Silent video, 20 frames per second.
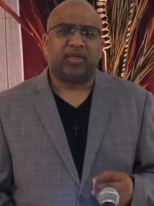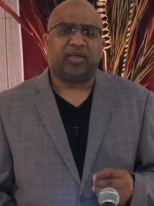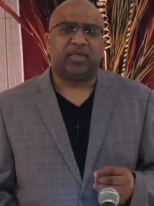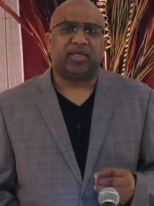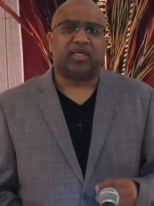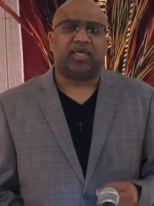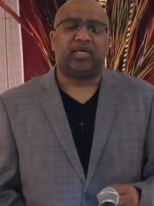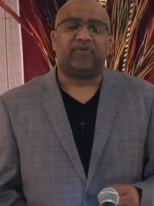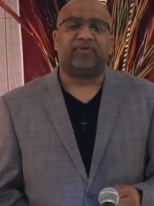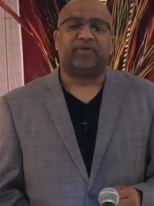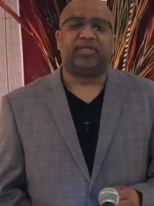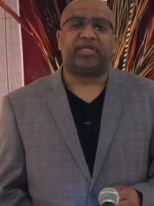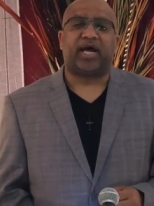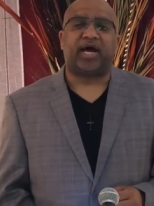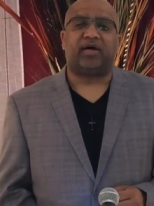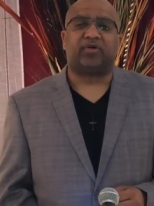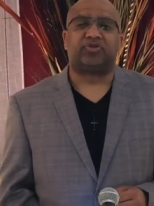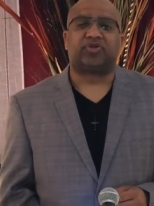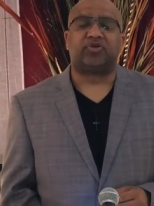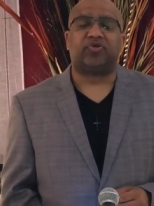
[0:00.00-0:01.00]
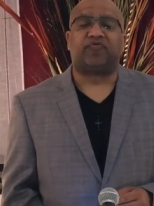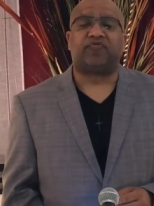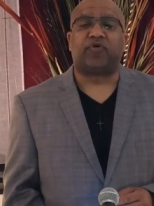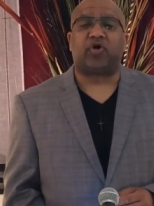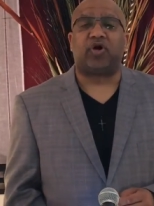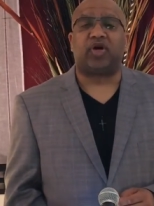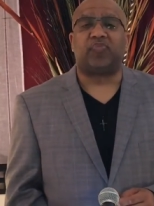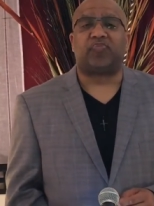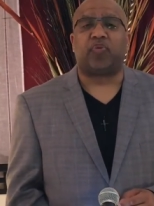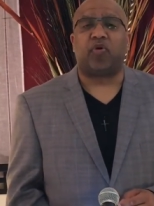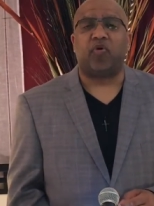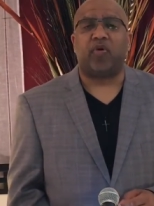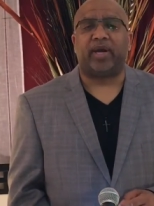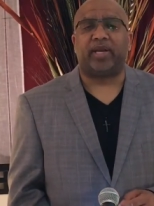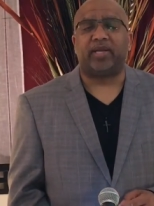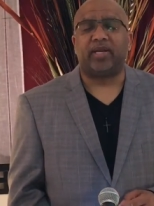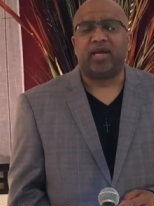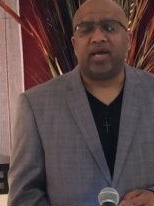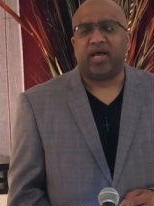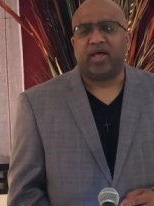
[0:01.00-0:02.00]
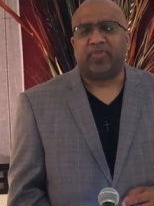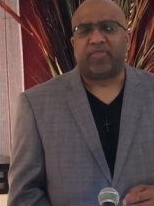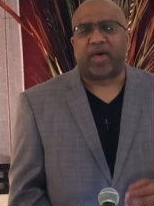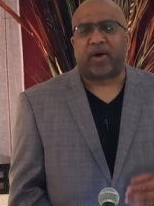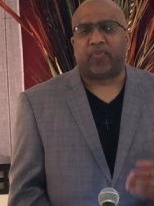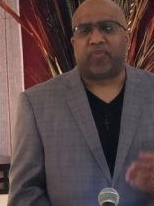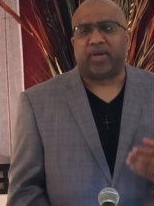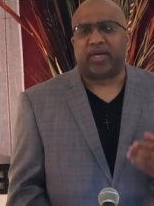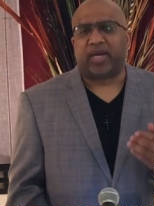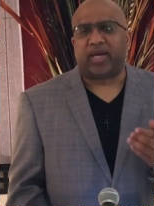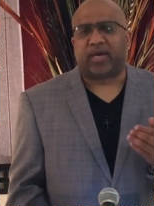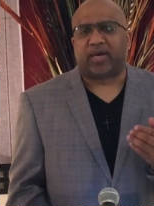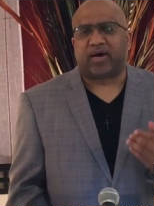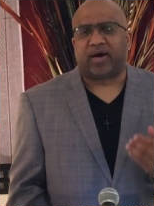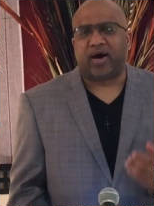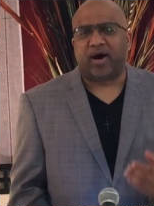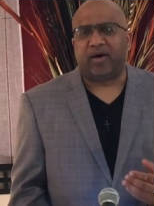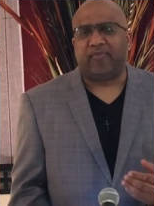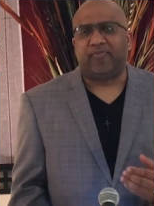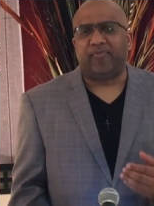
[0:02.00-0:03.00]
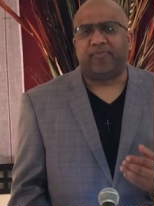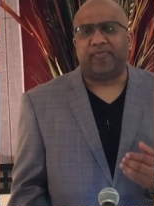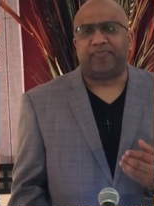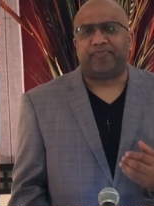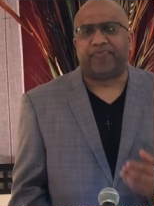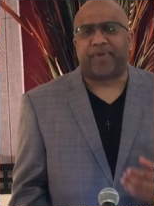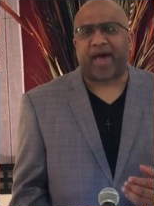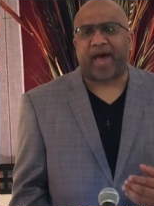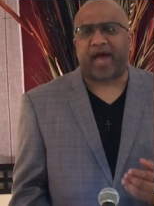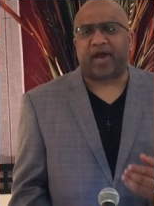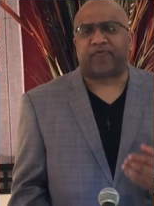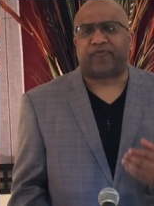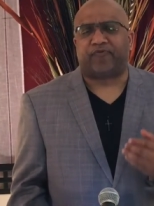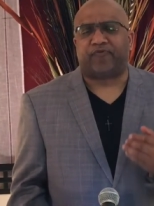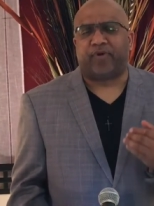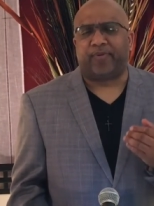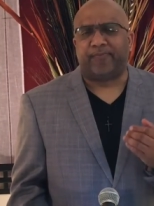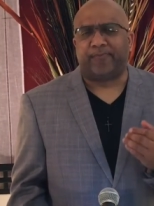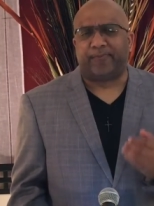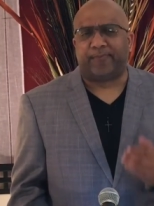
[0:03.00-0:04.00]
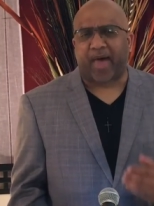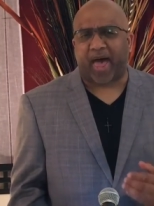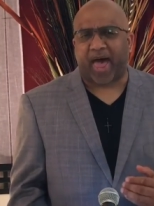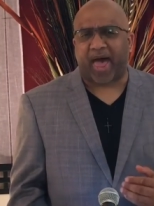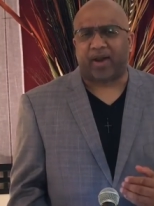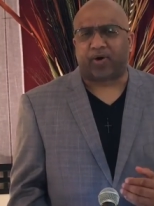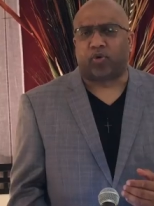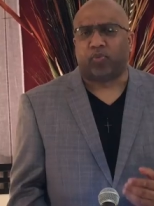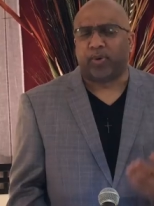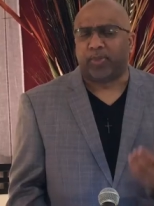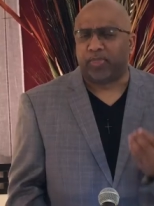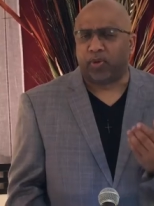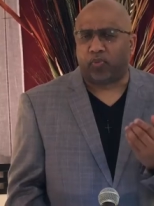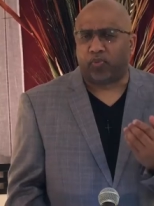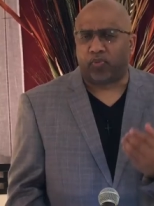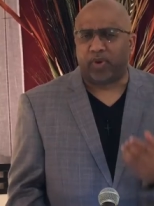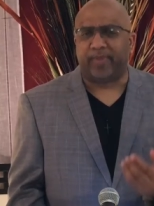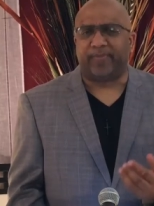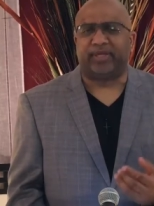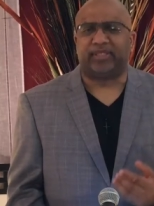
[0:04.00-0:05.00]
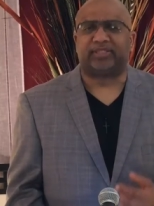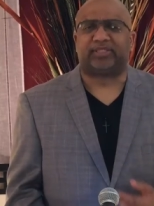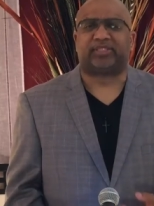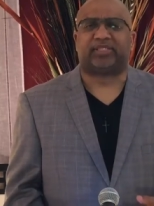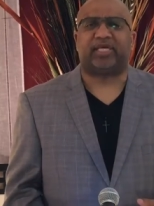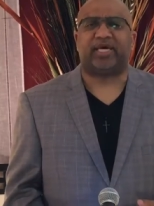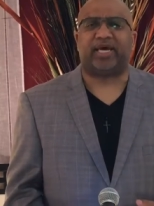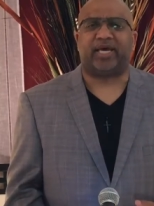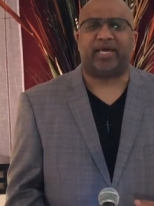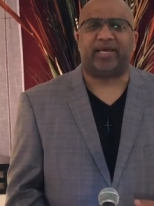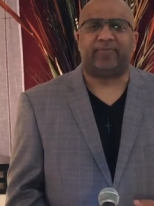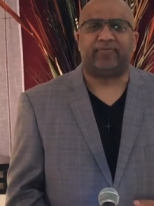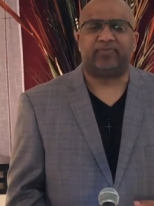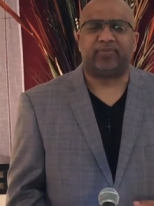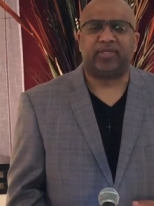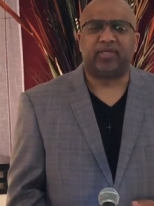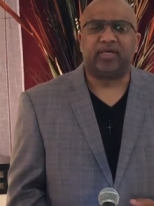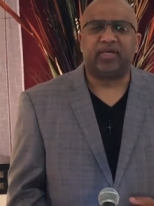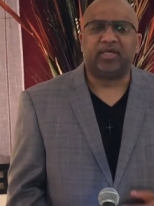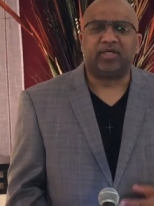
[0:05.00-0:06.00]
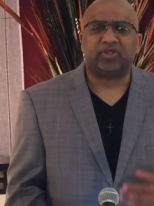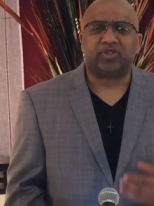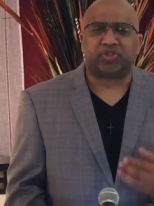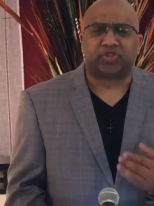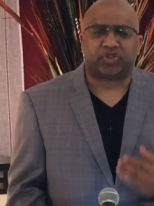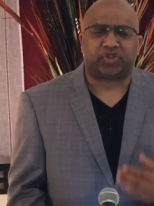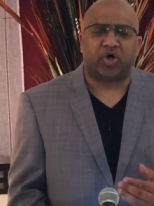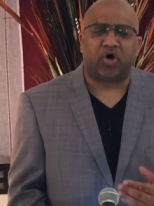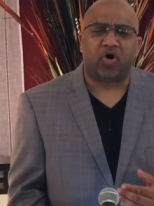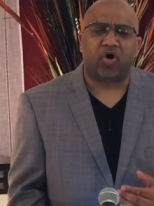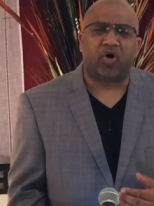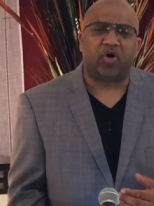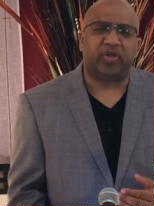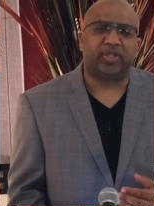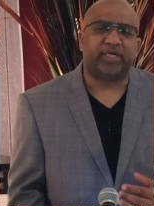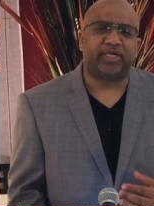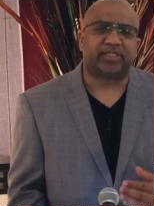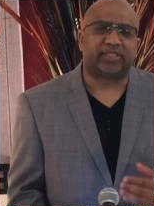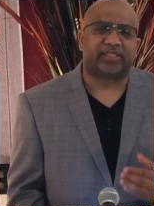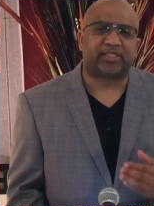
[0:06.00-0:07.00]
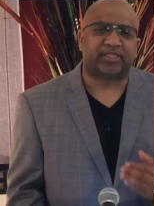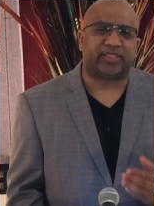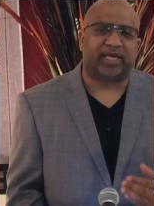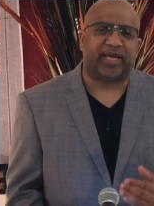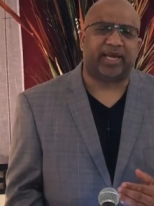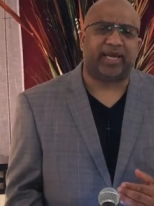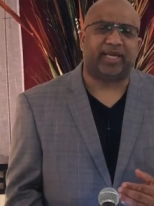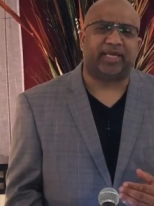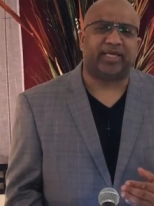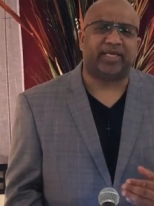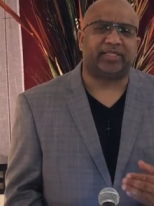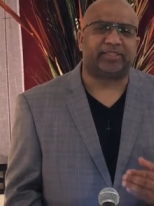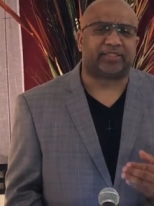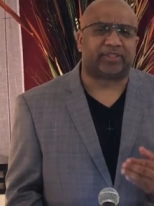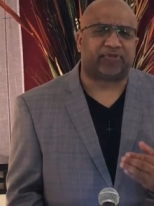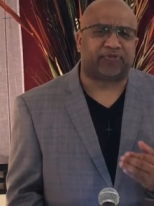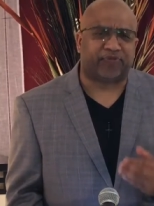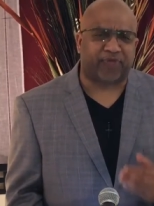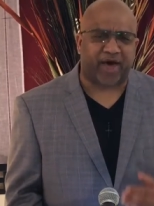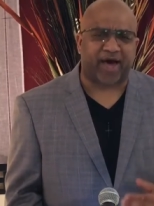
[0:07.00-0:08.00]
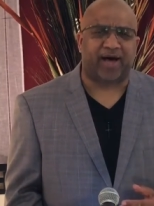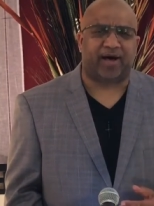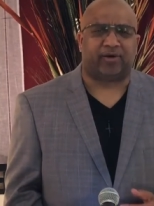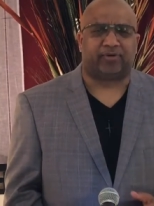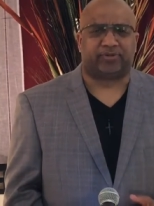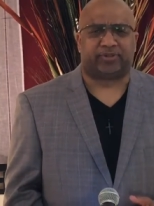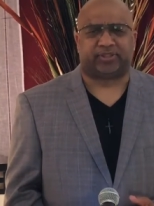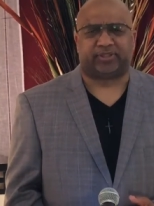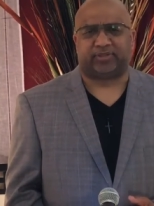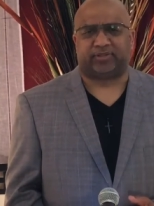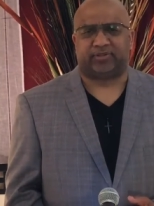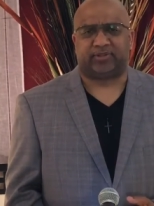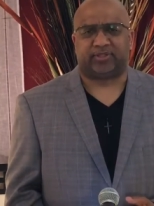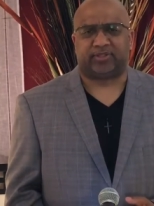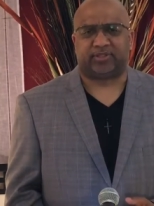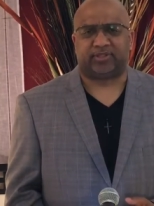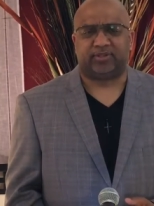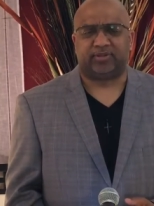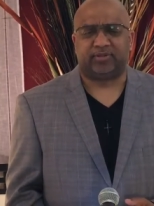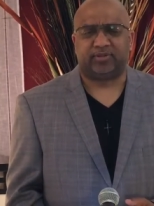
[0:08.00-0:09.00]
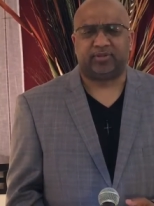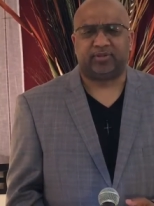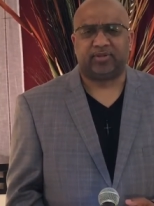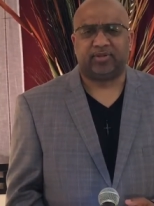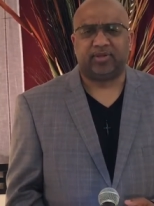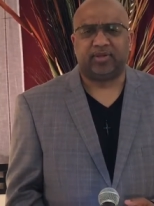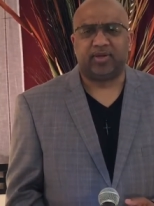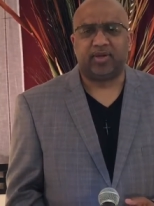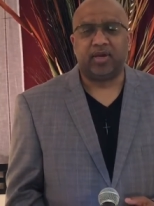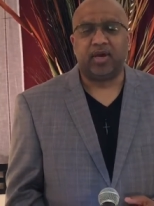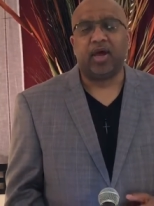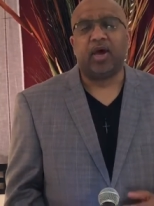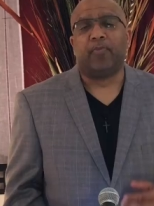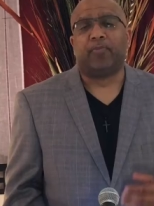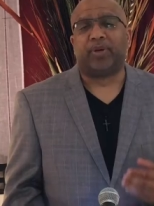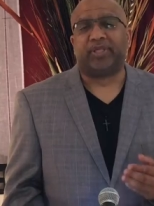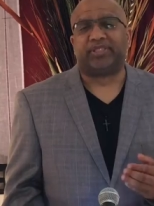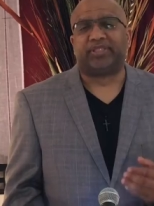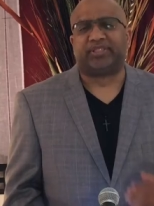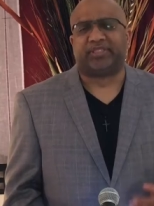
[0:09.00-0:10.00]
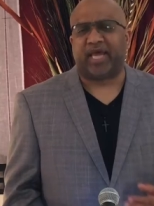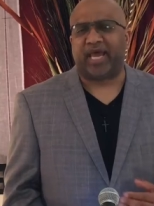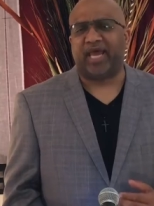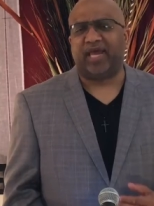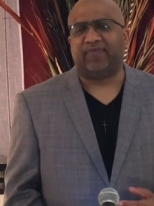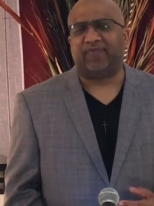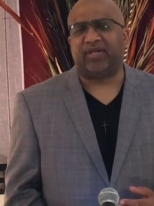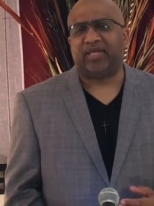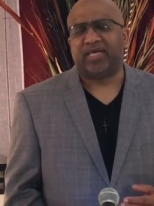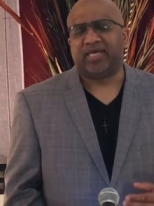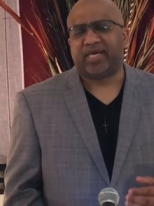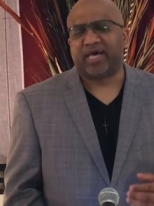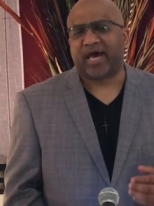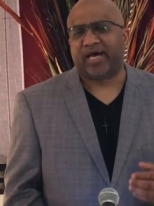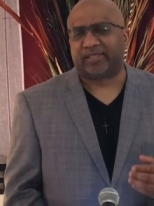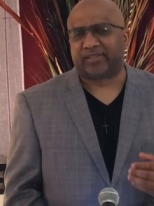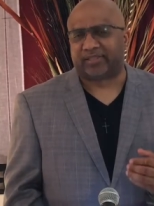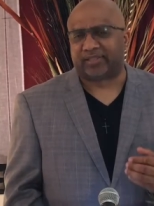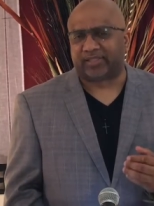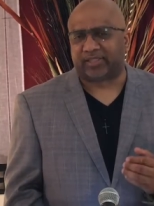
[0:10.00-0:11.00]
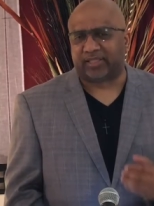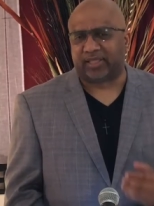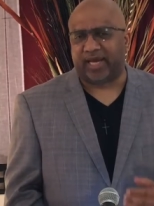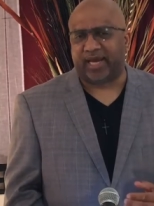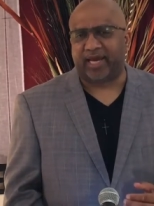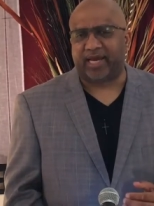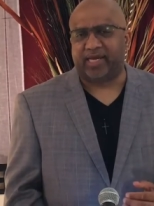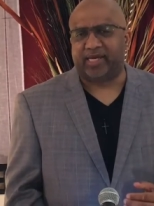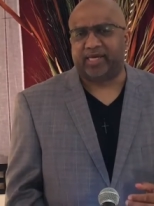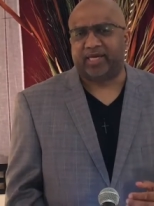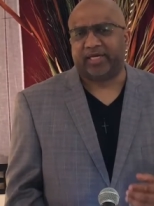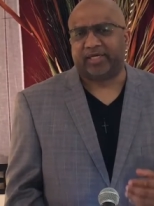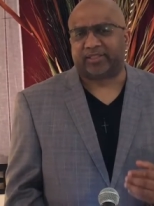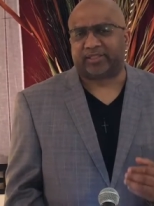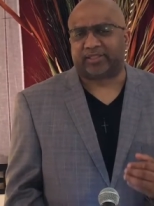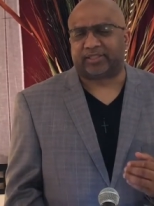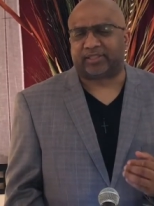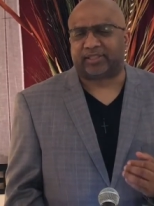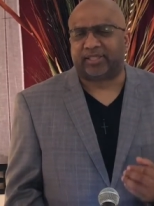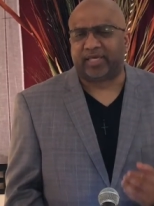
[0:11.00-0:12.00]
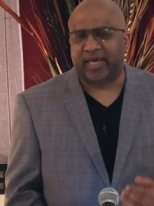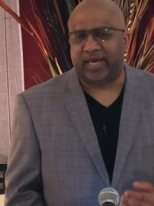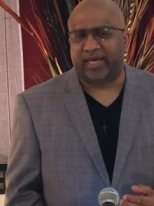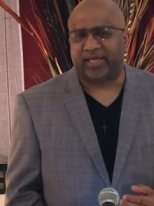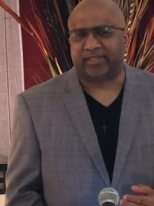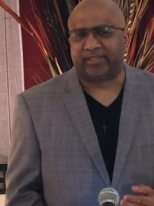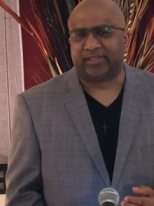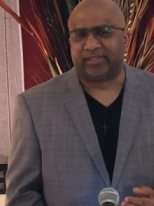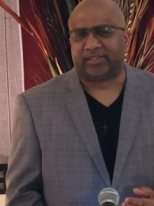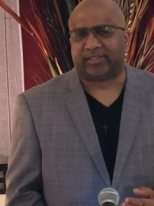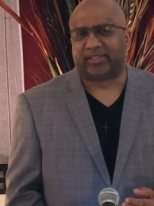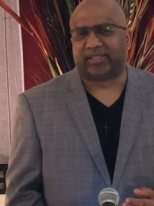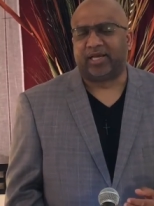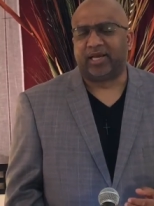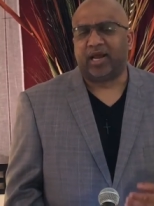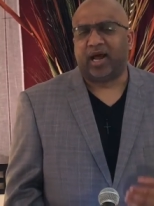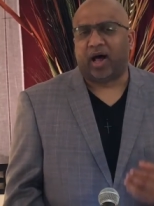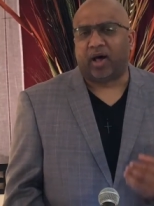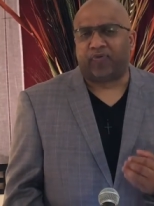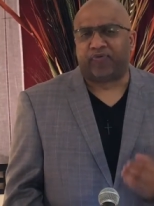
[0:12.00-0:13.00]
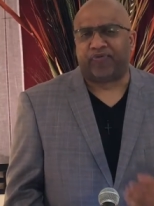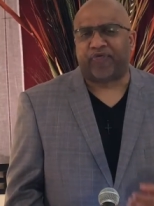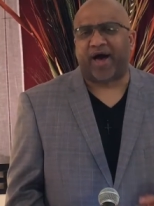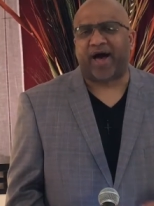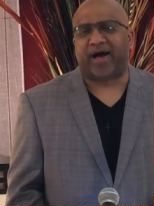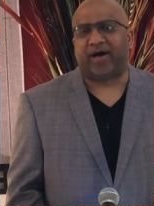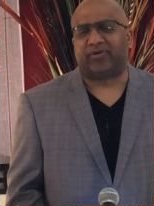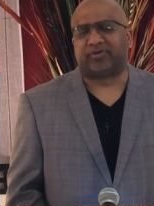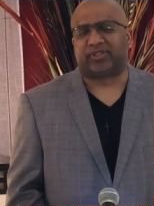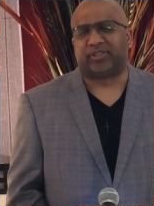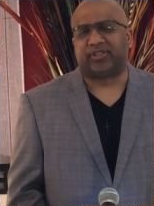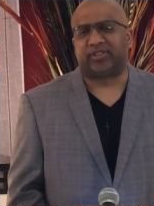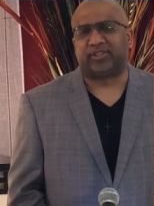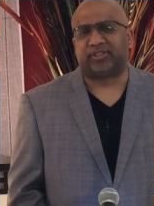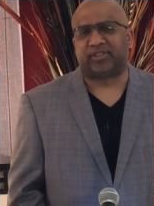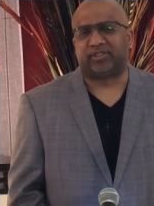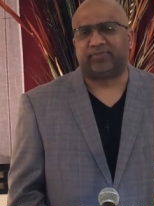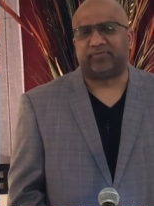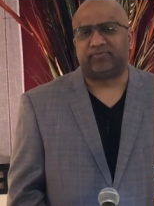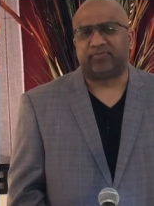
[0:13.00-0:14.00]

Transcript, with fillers: Even down to the very point that when they come back from battle, when the women say, Saul has slain his thousands, but David has slain his tens of thousands.